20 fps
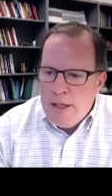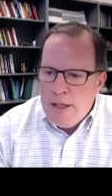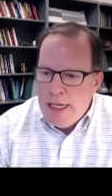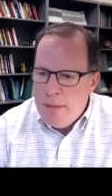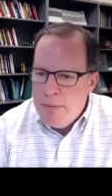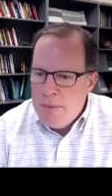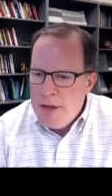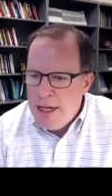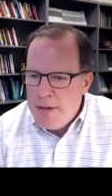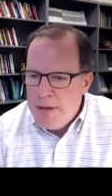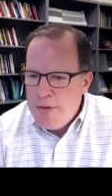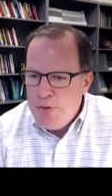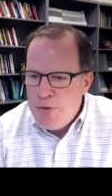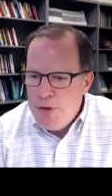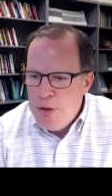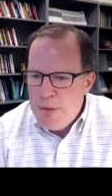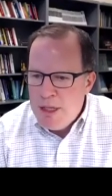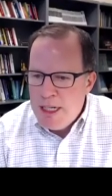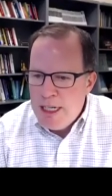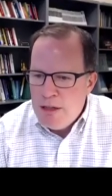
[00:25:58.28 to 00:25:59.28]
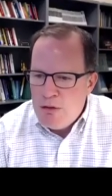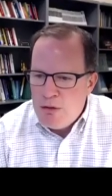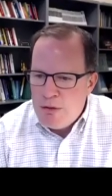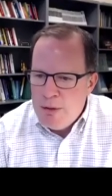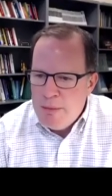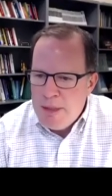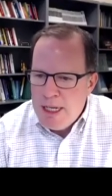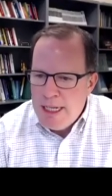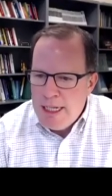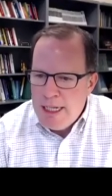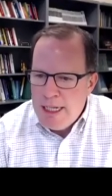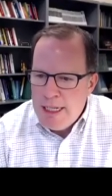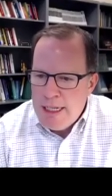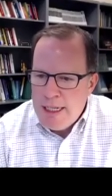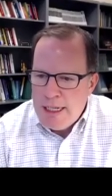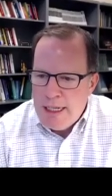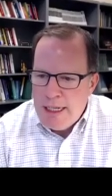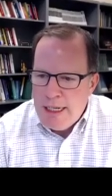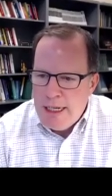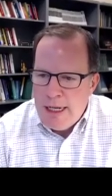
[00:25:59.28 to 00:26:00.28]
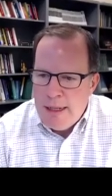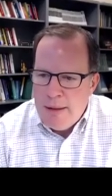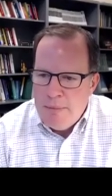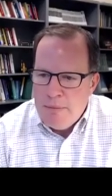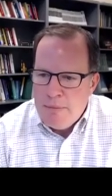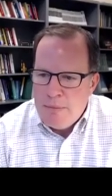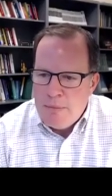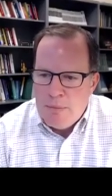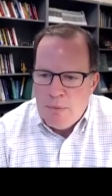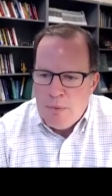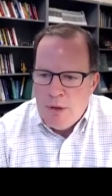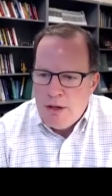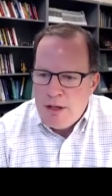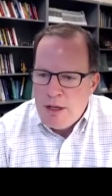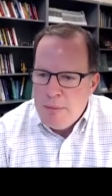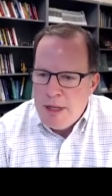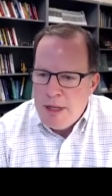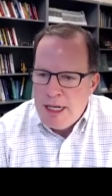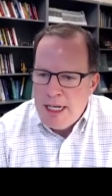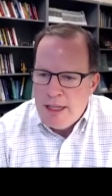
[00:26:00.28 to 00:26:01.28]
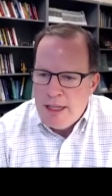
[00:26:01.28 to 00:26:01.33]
um, we have a few minutes remaining. Um, welcome any